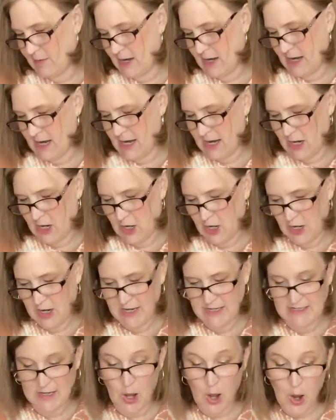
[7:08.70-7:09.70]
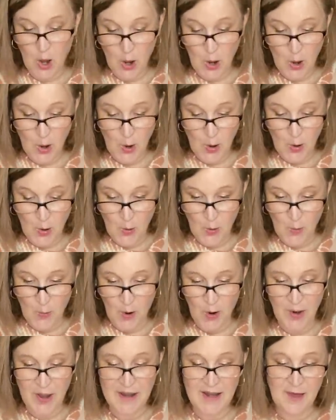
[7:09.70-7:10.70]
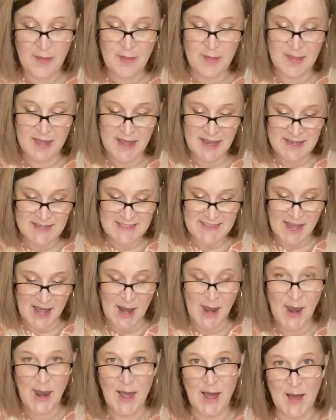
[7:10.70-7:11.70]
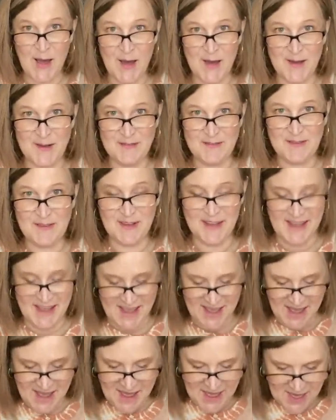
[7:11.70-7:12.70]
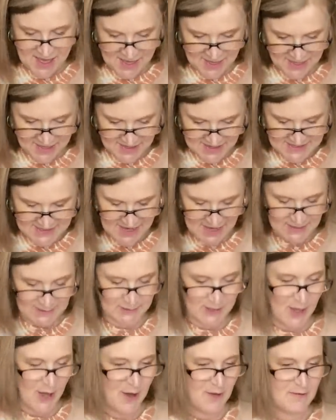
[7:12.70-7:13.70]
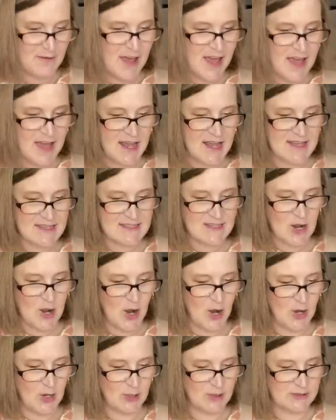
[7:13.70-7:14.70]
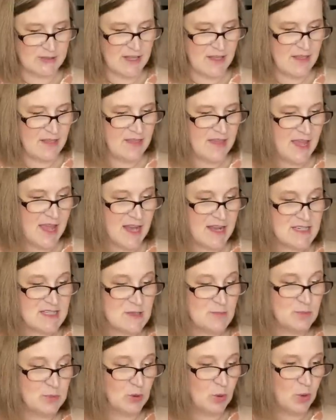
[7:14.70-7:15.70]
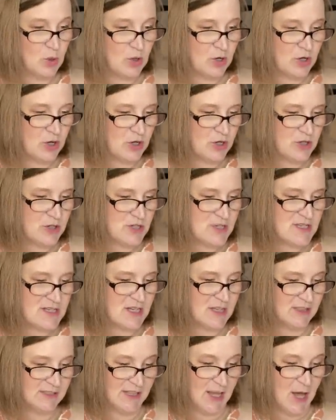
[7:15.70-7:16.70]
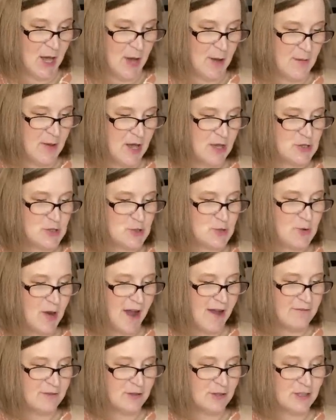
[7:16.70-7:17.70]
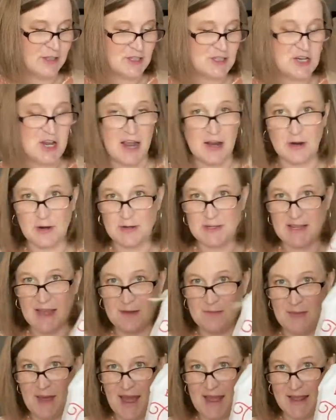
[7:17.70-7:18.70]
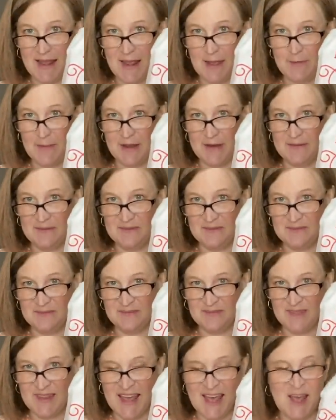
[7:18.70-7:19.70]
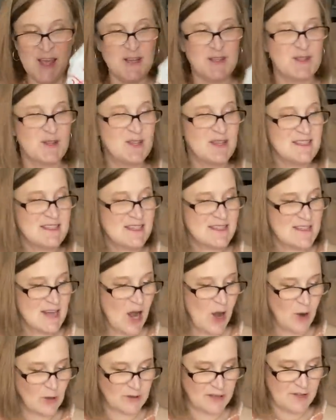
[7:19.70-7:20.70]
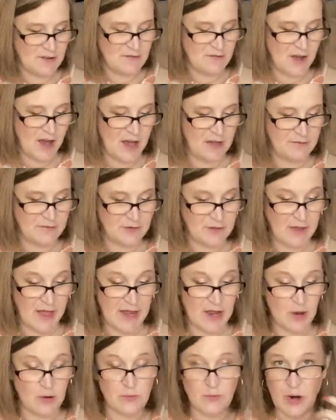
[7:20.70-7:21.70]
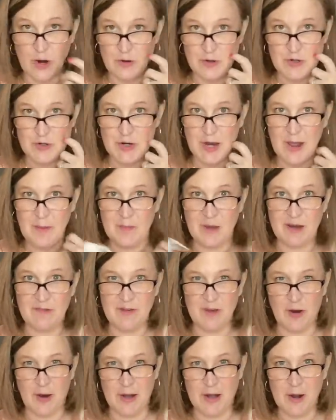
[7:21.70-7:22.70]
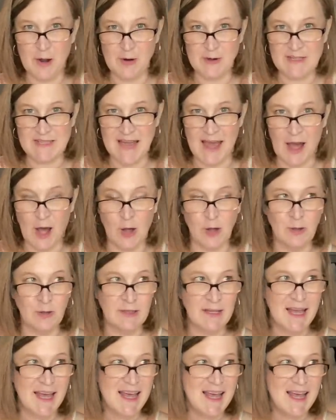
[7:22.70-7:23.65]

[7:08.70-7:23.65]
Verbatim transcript: in here is, oh, okay, now this I love. This I love. It's called the Explorers Club Travel Checkers and Backgammon. So this is not only fun for like a road trip, but if you're in a hotel,